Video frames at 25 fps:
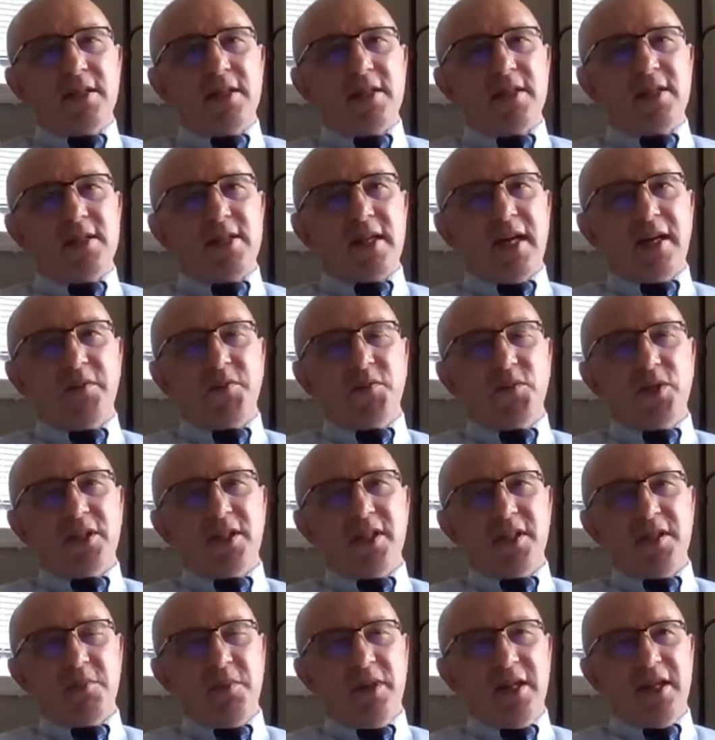
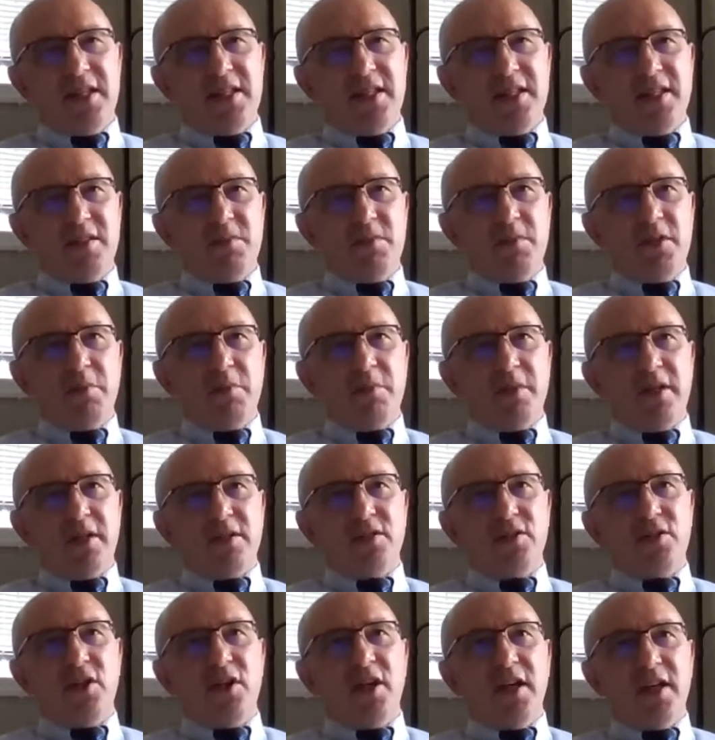somewhat reminded me
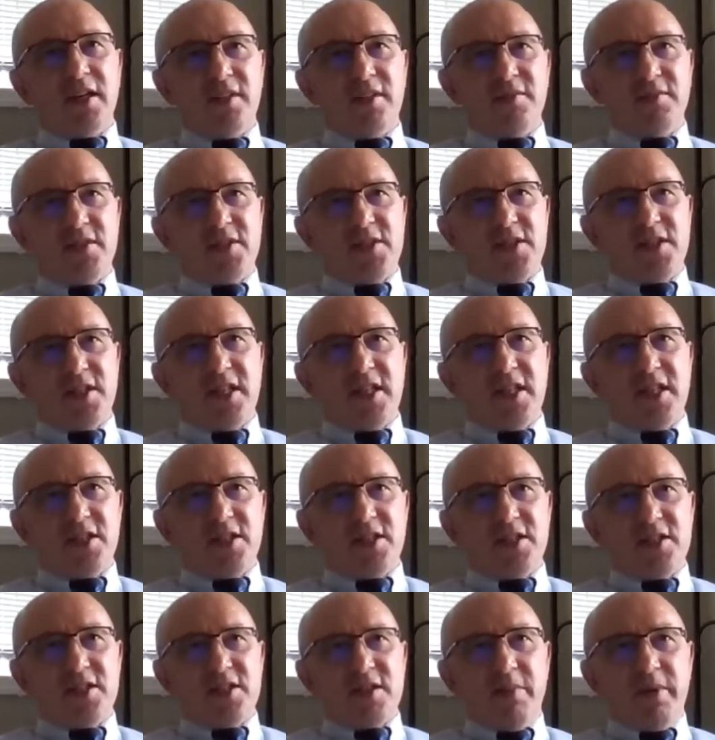about earlier
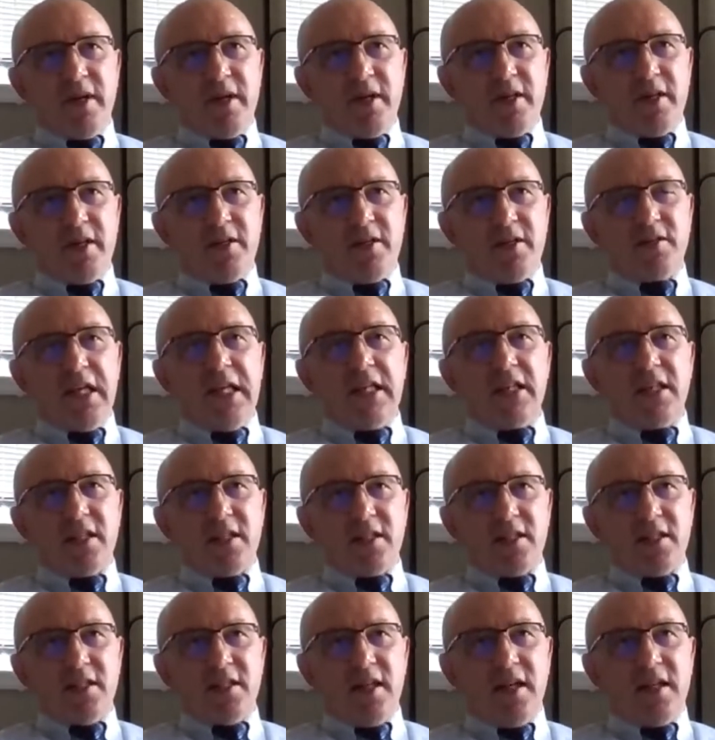conversations about
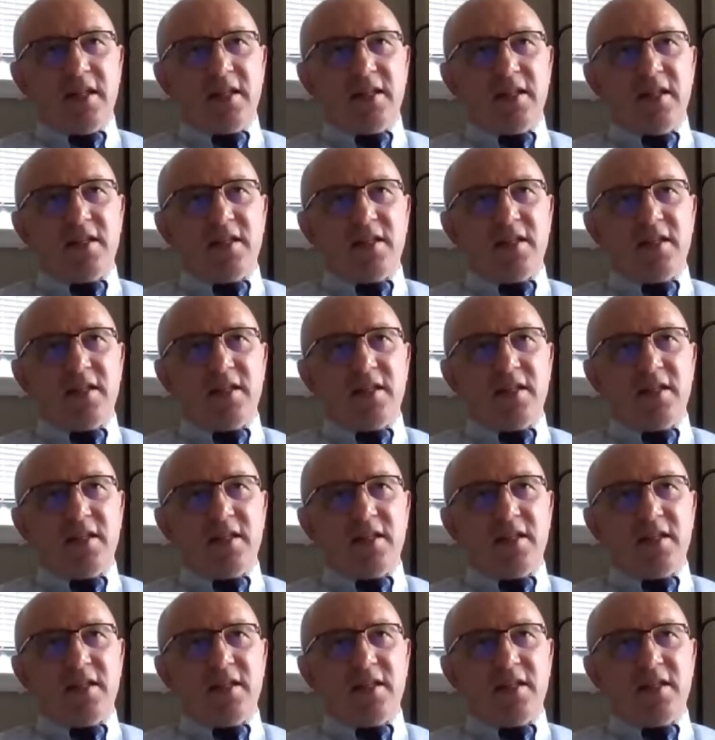internet,